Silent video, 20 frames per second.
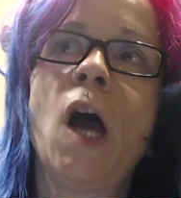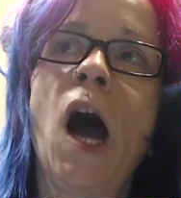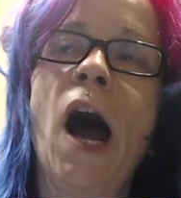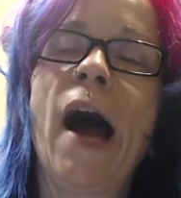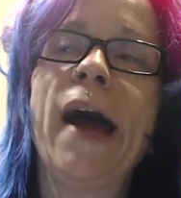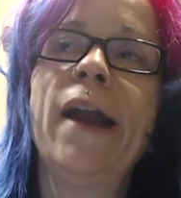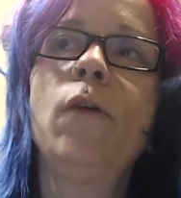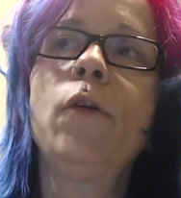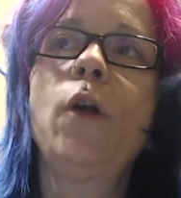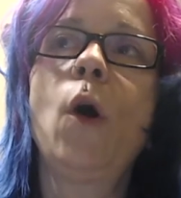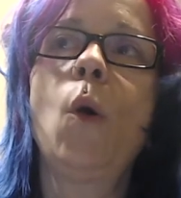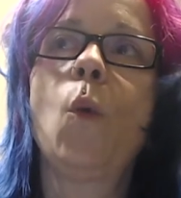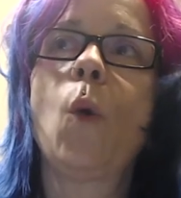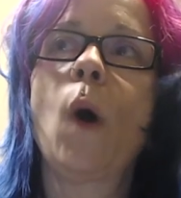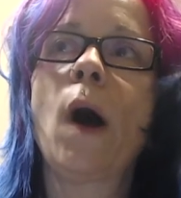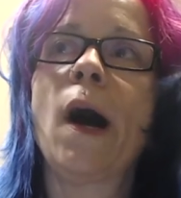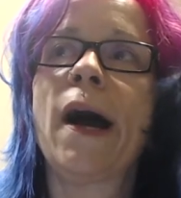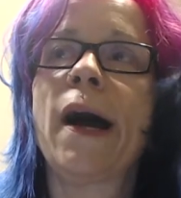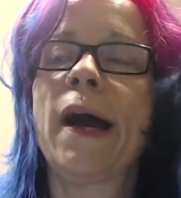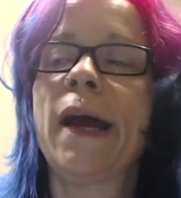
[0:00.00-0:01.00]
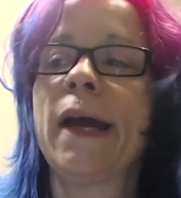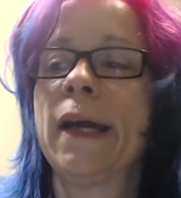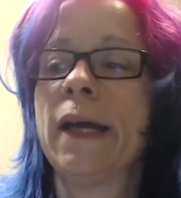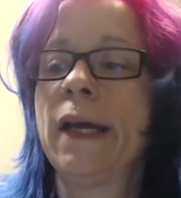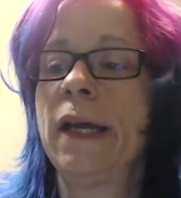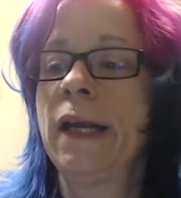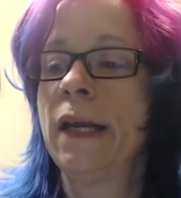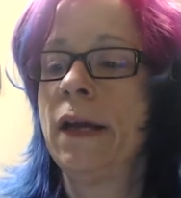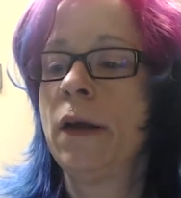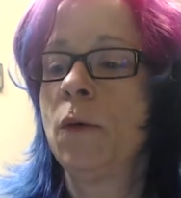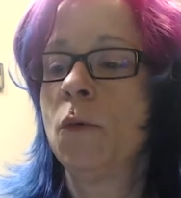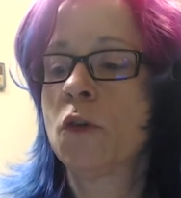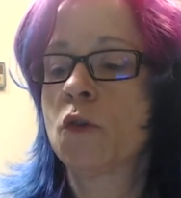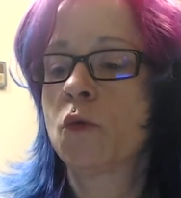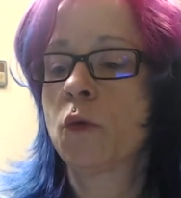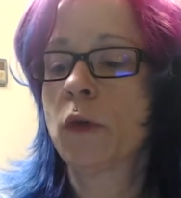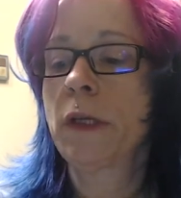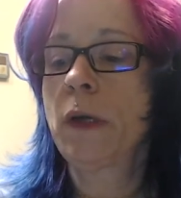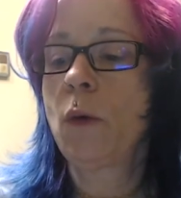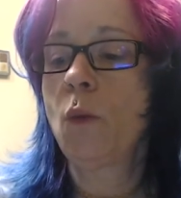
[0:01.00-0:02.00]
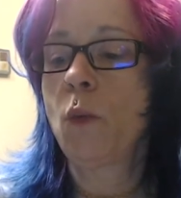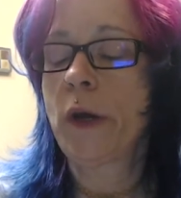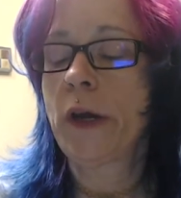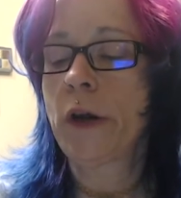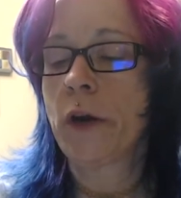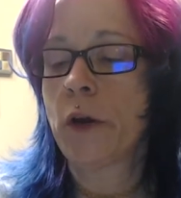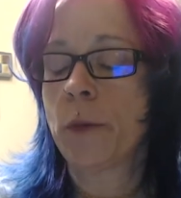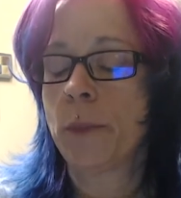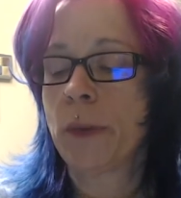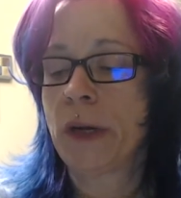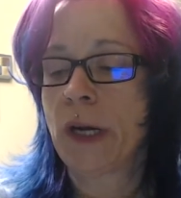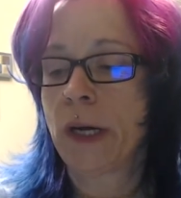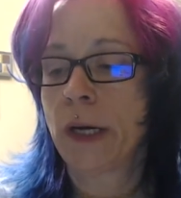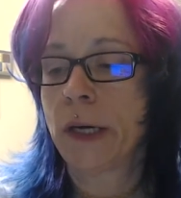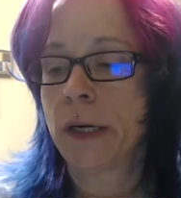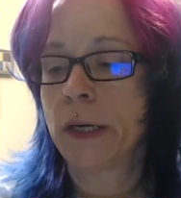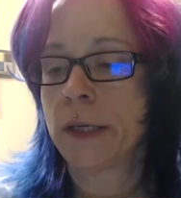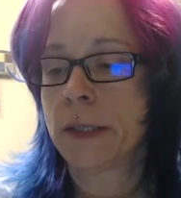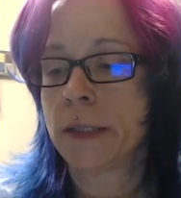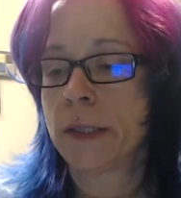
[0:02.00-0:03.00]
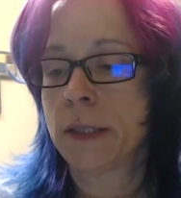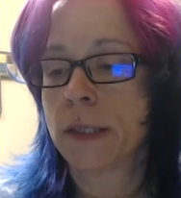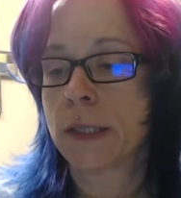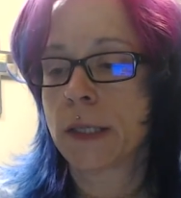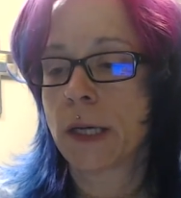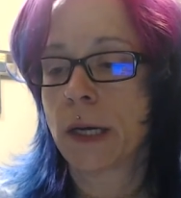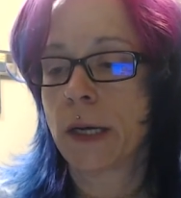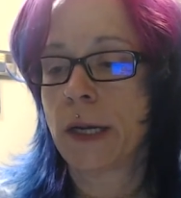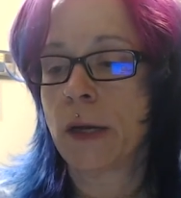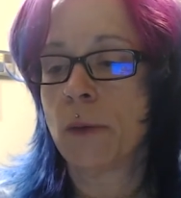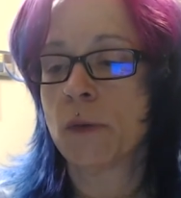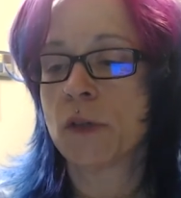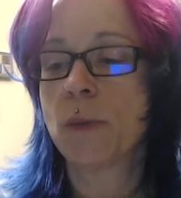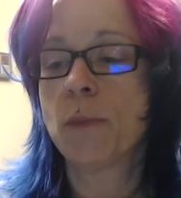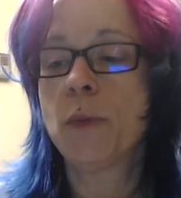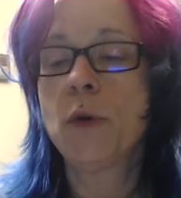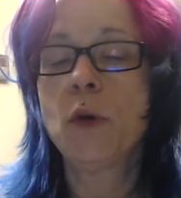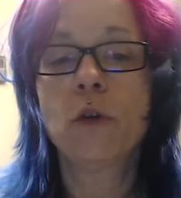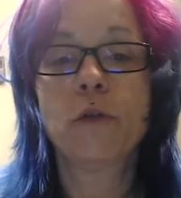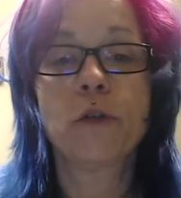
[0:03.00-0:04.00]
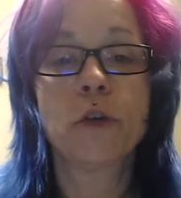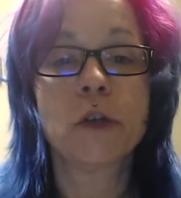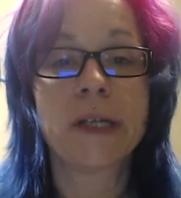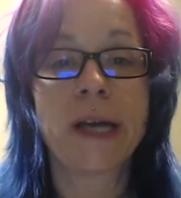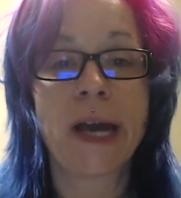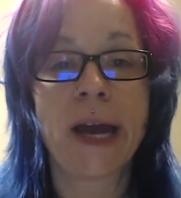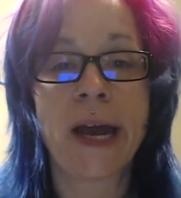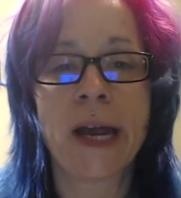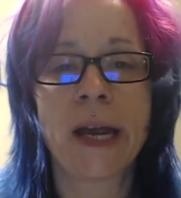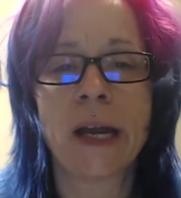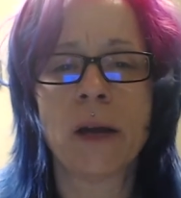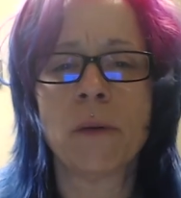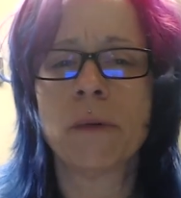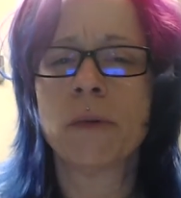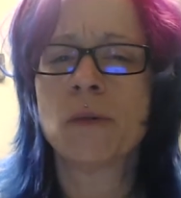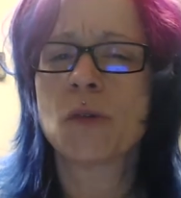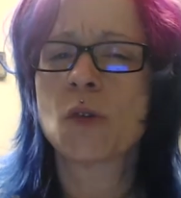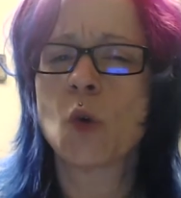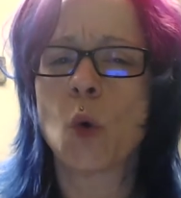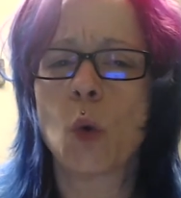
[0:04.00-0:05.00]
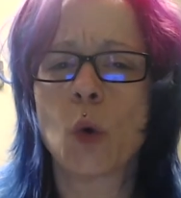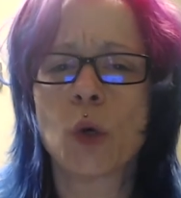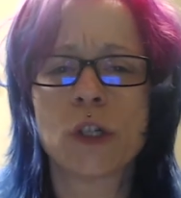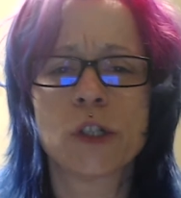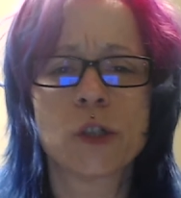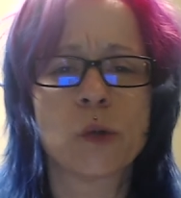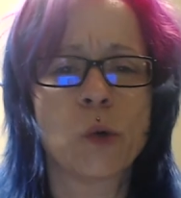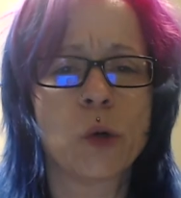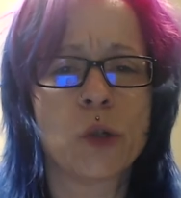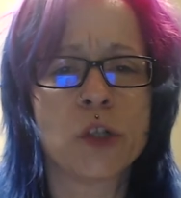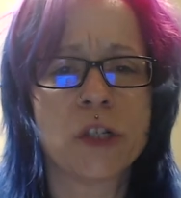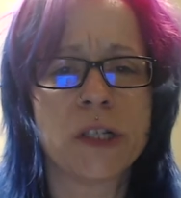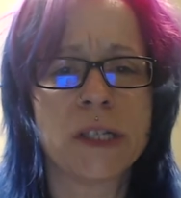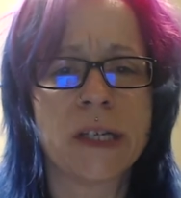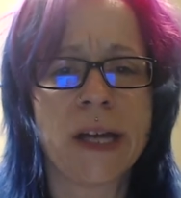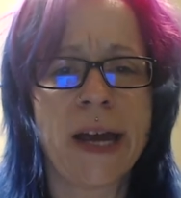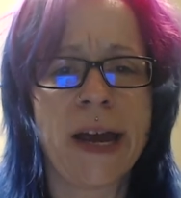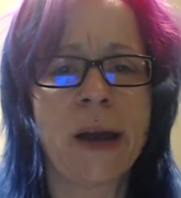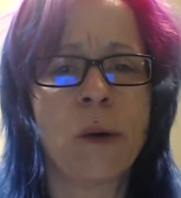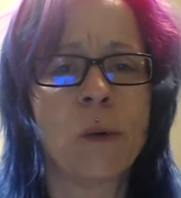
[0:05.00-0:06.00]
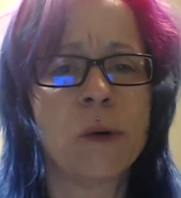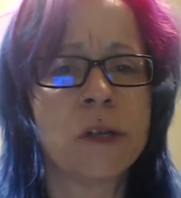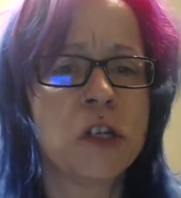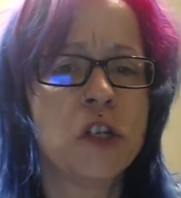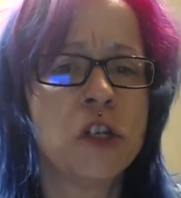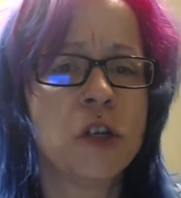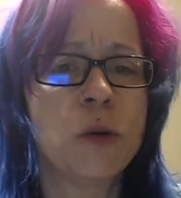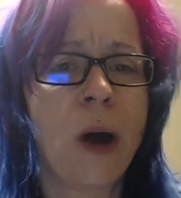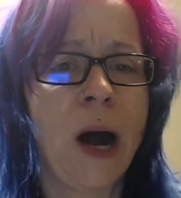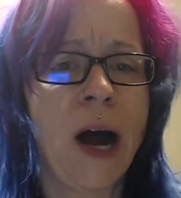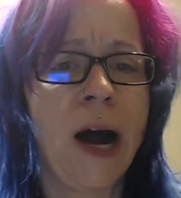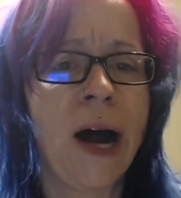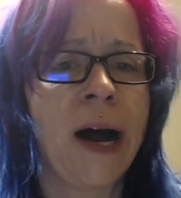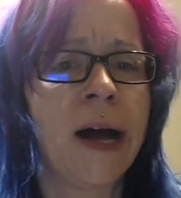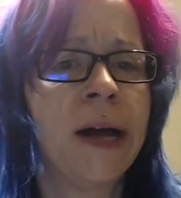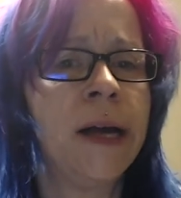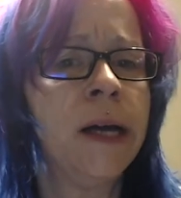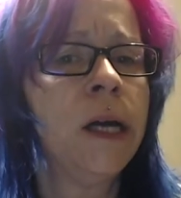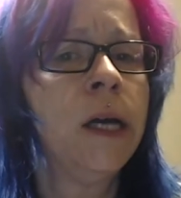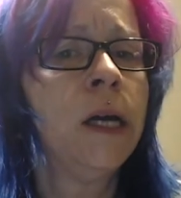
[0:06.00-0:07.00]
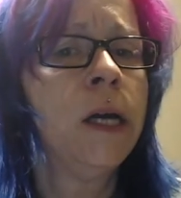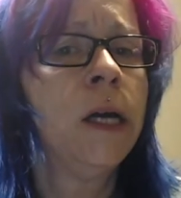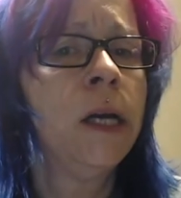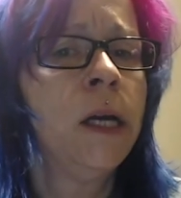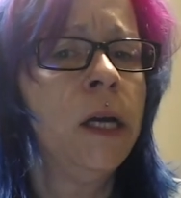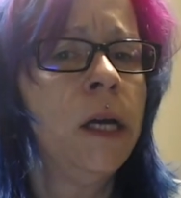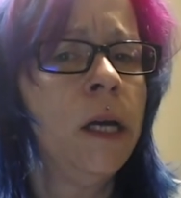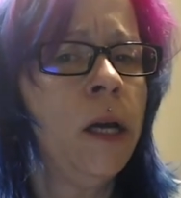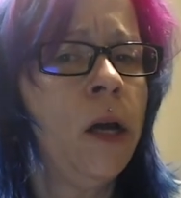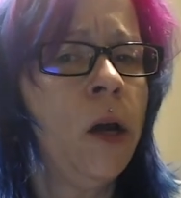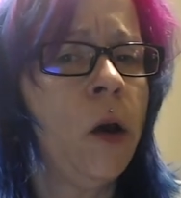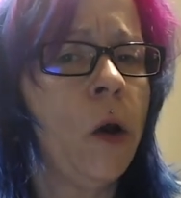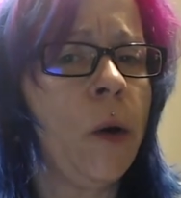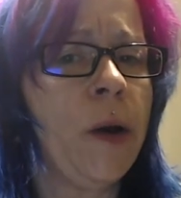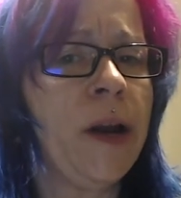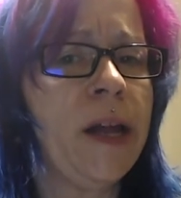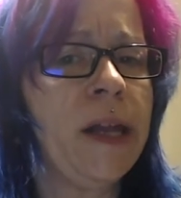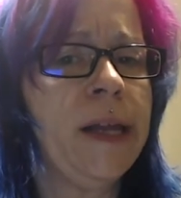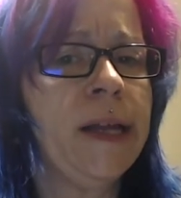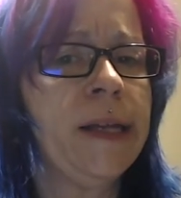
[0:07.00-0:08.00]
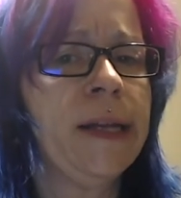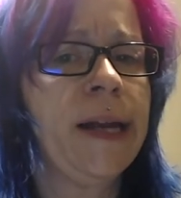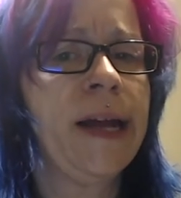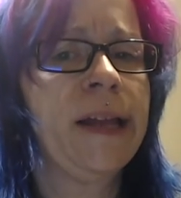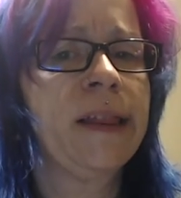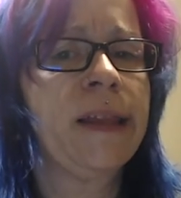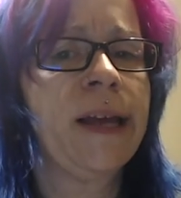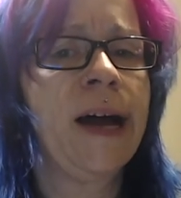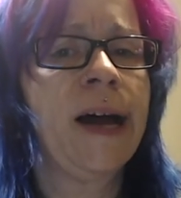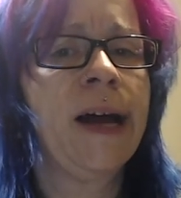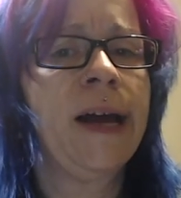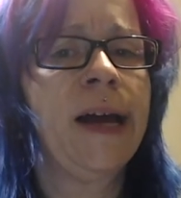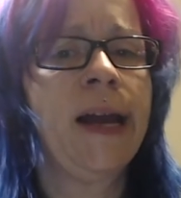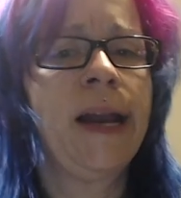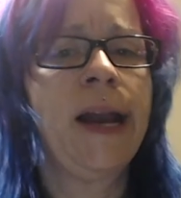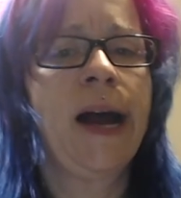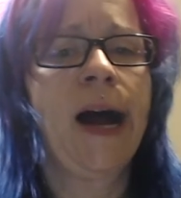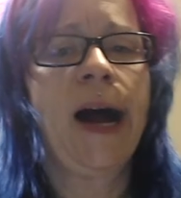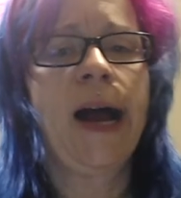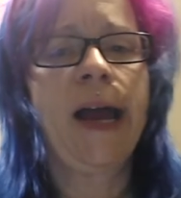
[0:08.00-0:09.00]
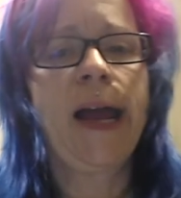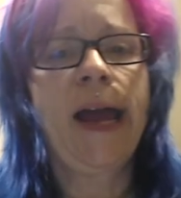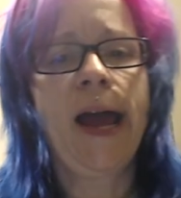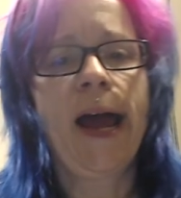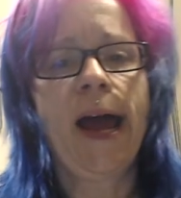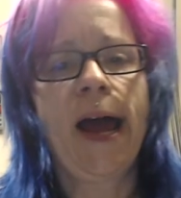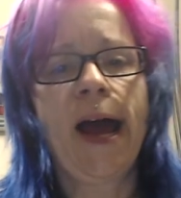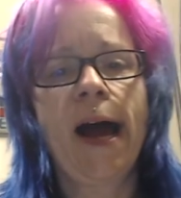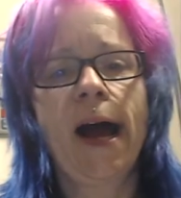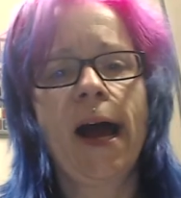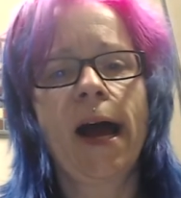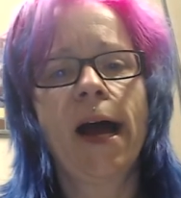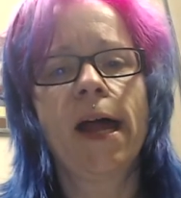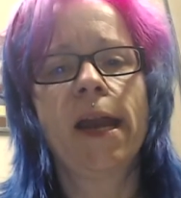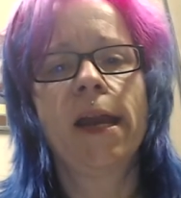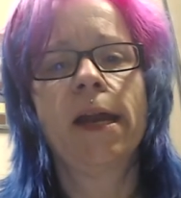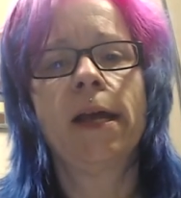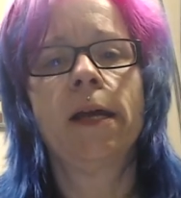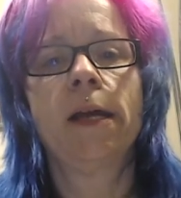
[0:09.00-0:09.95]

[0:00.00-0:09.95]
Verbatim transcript: I don't know why. It, it was really weird because it was a beautiful day. It was a gorgeous, gorgeous day. It wasn't too hot or anything like that. And I had...